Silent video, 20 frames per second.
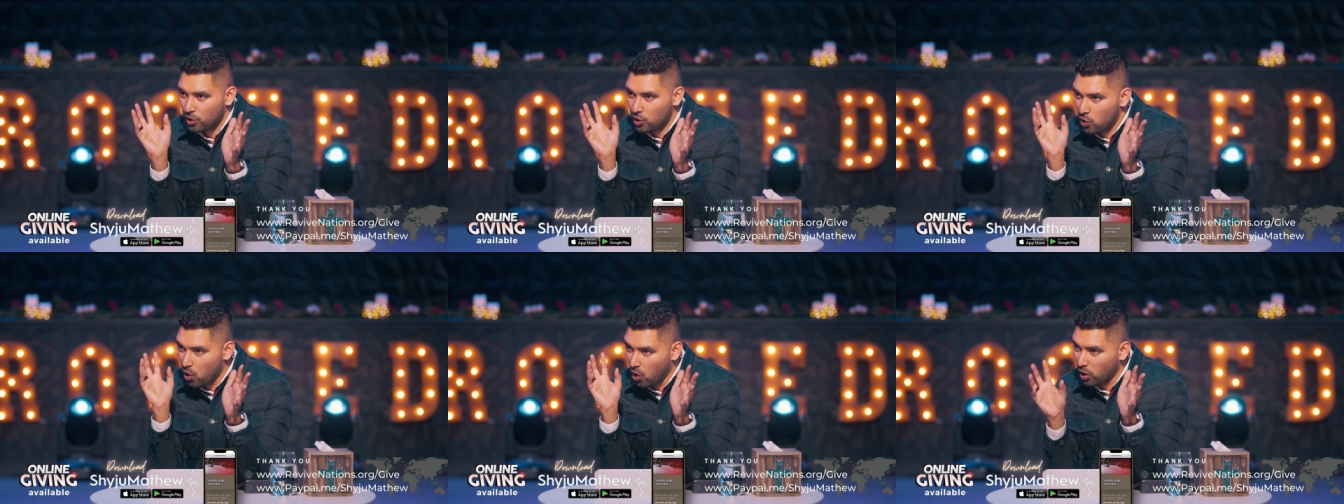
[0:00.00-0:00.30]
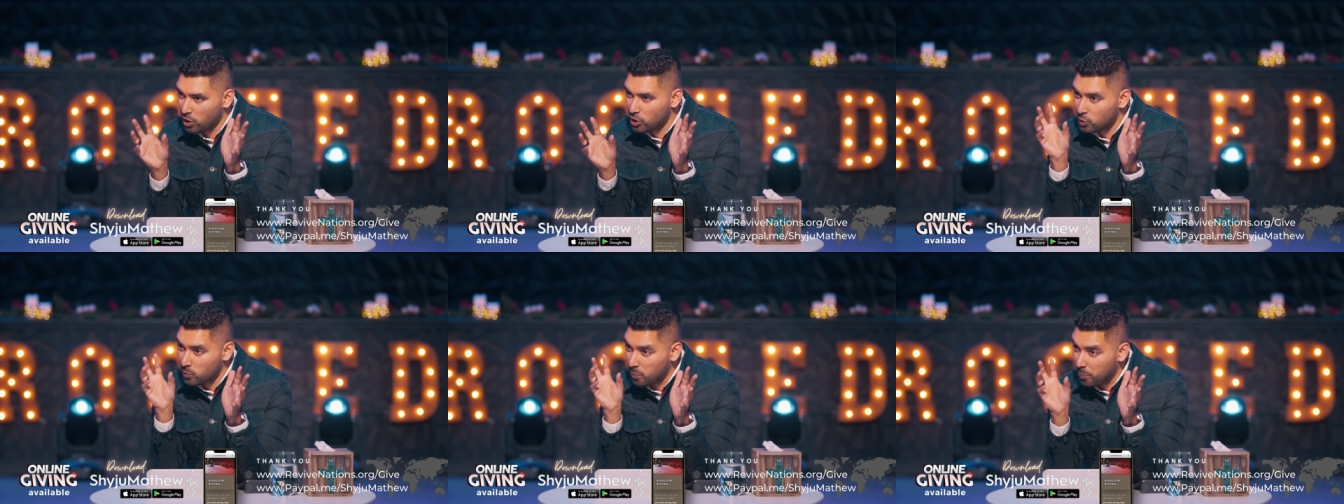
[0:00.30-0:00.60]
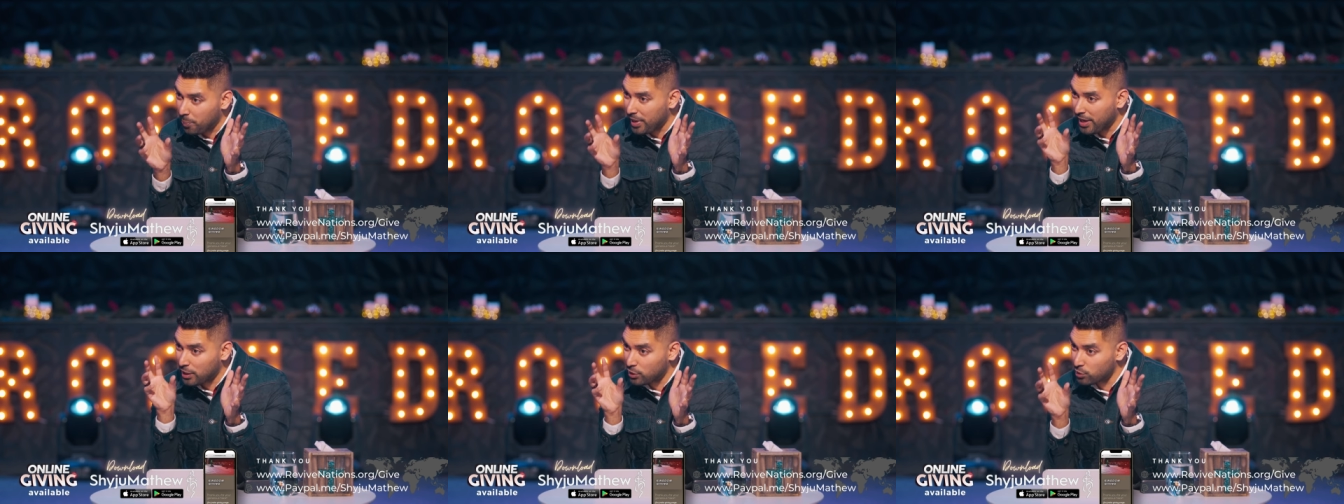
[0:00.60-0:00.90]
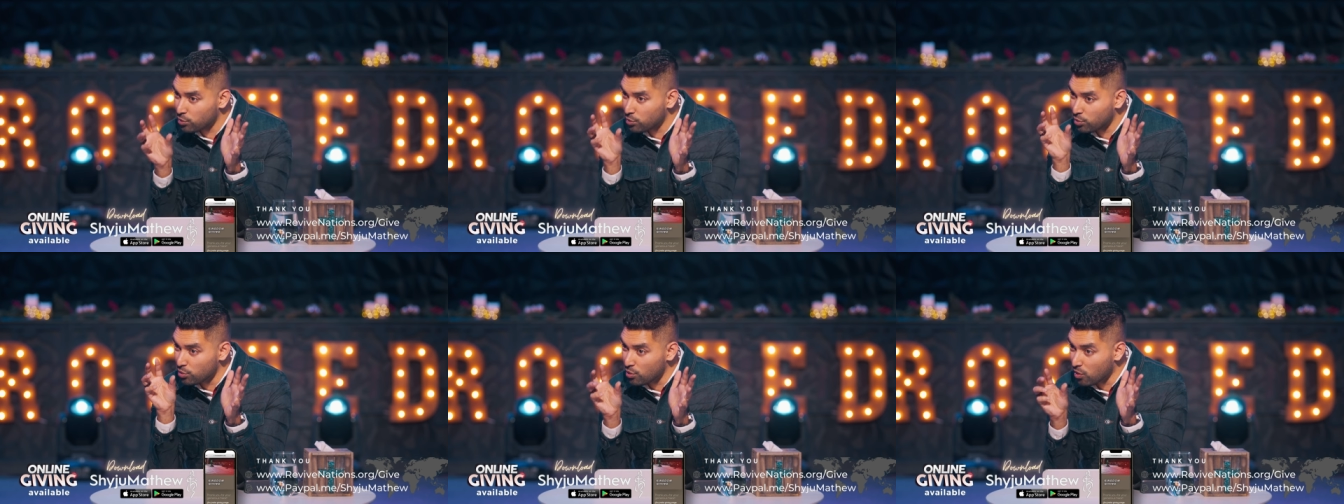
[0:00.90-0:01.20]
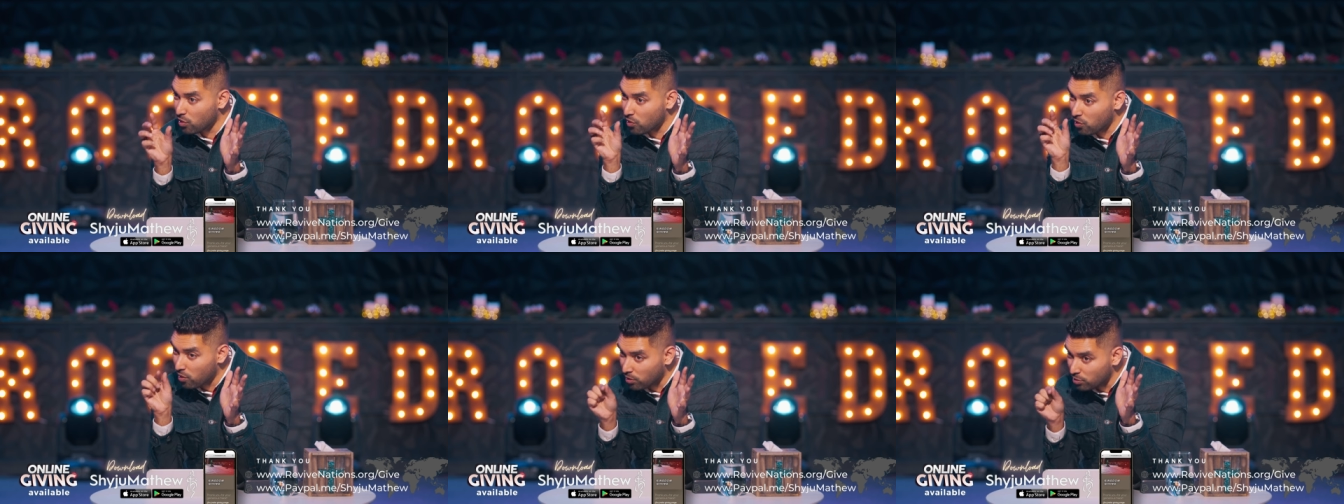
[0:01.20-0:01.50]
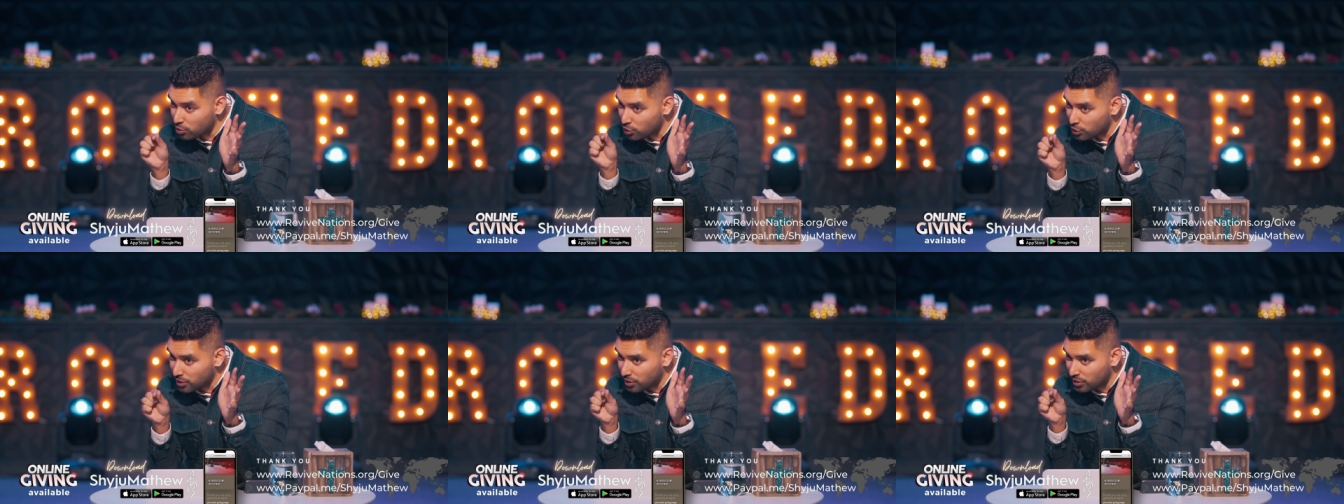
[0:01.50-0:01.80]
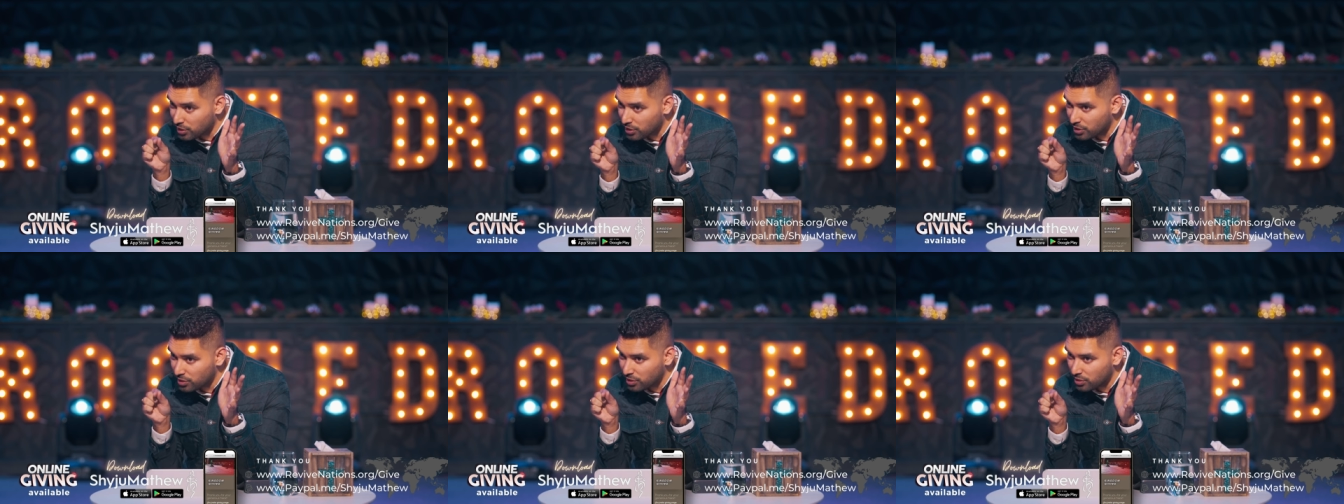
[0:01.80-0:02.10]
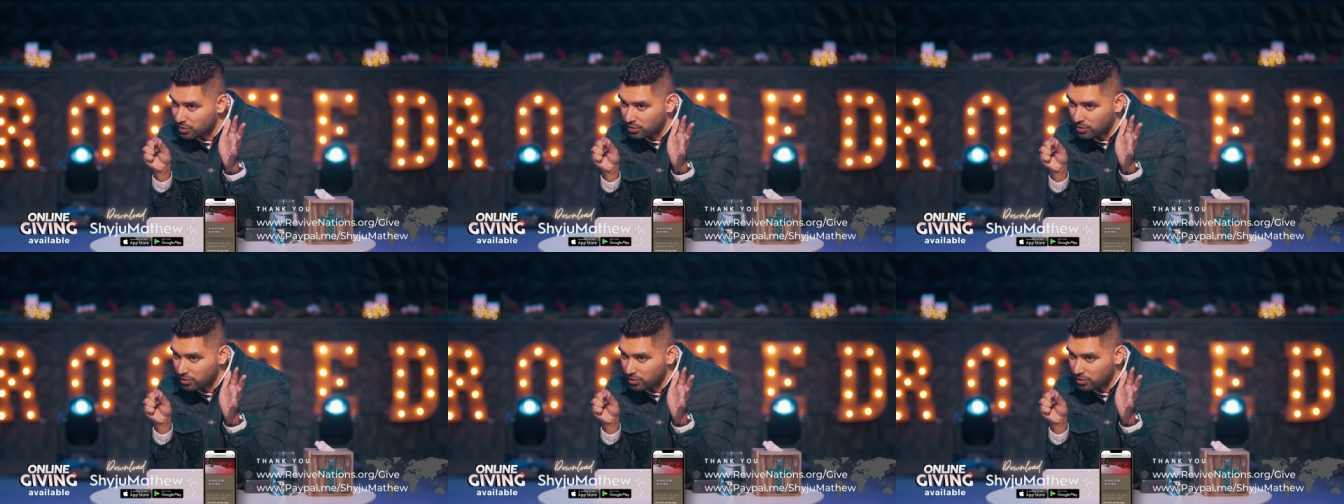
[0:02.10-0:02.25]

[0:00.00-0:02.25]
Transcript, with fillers: God speaks to your conscious.